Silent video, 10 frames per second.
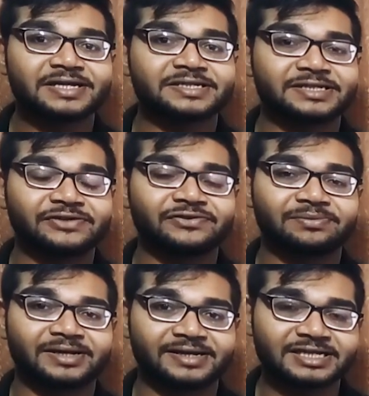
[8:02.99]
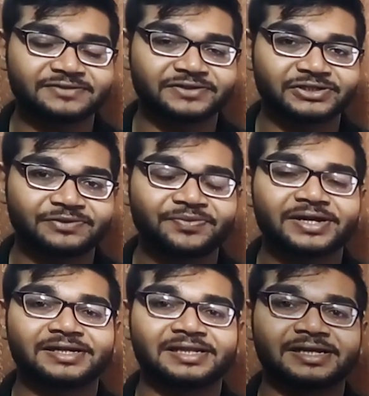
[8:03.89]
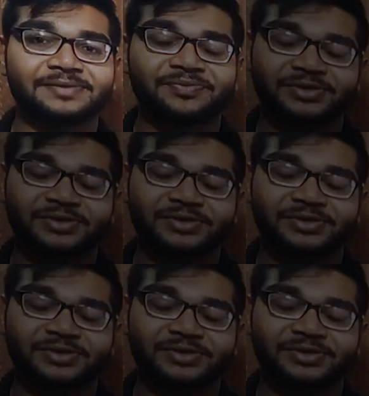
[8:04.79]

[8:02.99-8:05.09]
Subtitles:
See you in my next video. Till then,